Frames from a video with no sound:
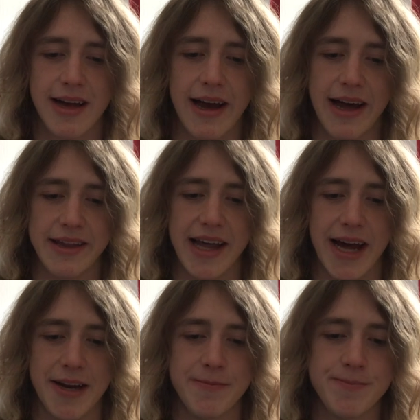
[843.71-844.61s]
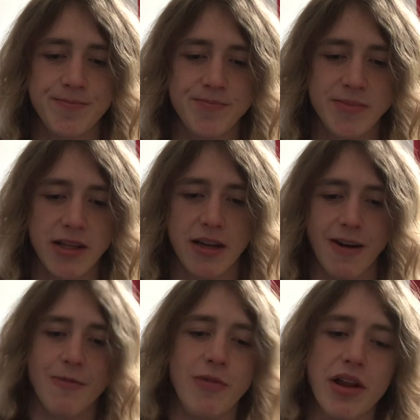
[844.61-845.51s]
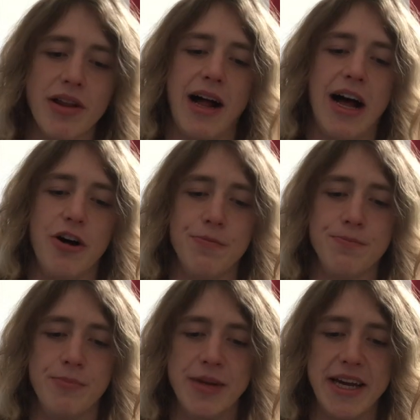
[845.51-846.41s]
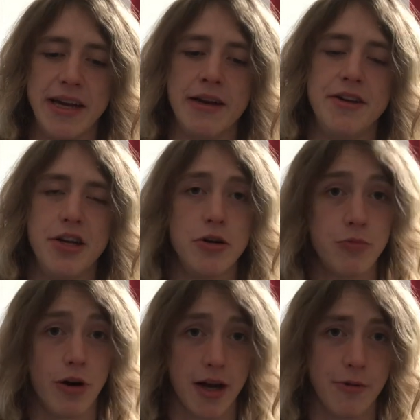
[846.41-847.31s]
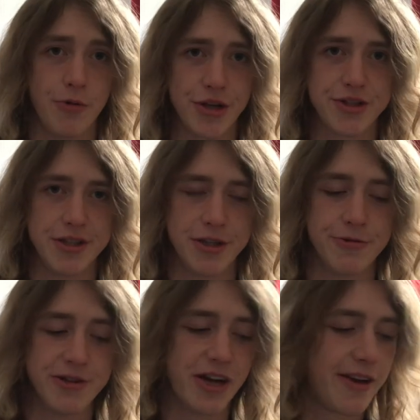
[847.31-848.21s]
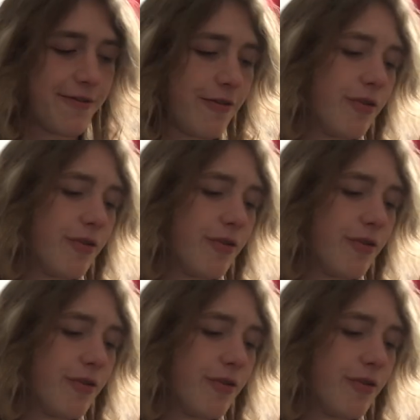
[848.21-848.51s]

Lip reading: and that will help me do what I want to do in life.